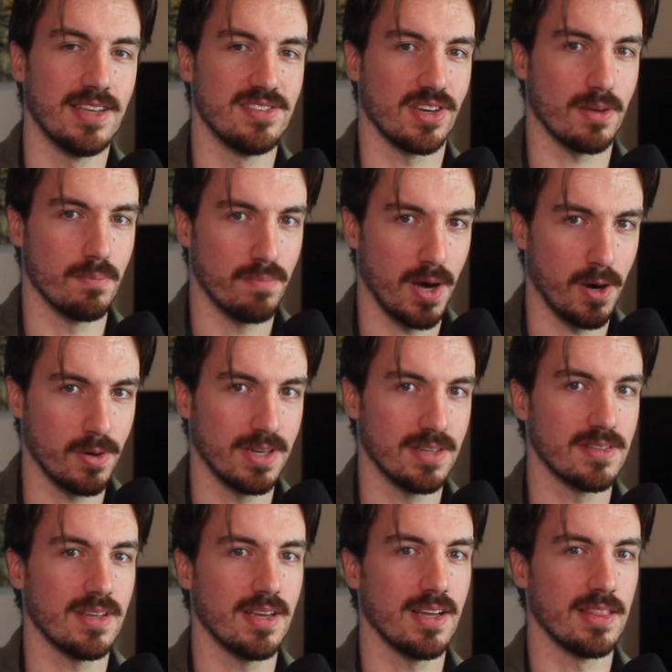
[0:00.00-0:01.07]
is a
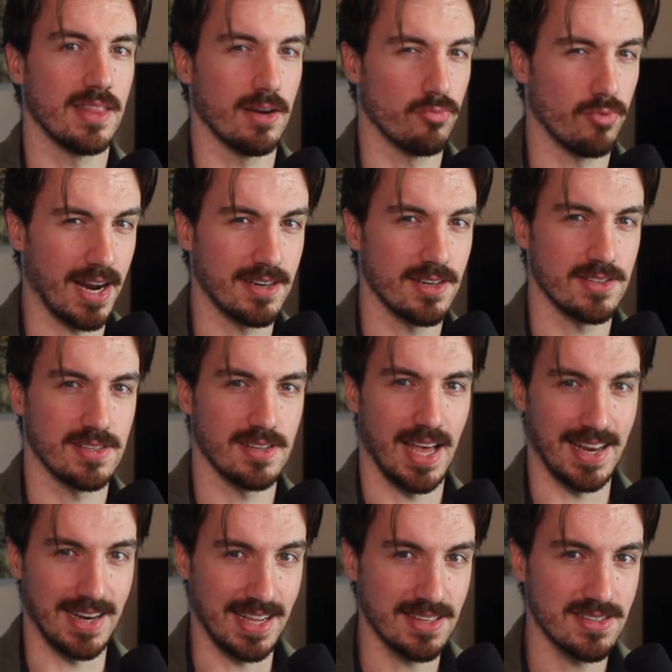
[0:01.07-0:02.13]
component that renders
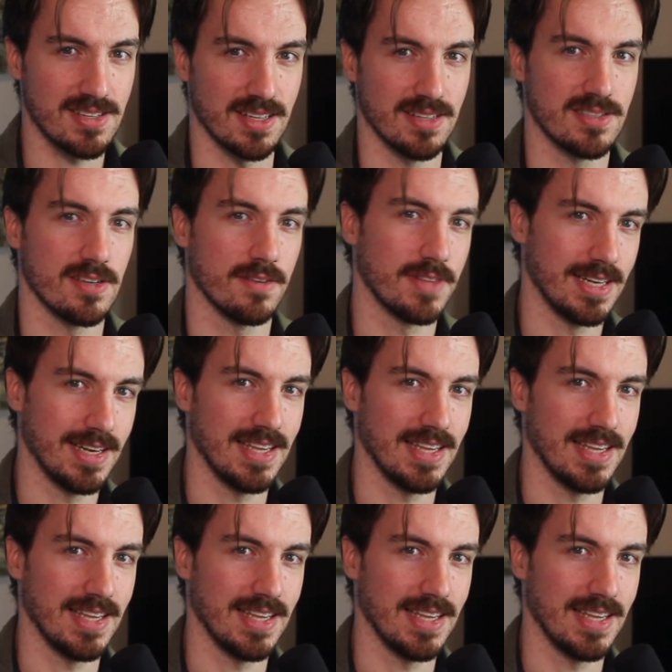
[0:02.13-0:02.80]
an instance of the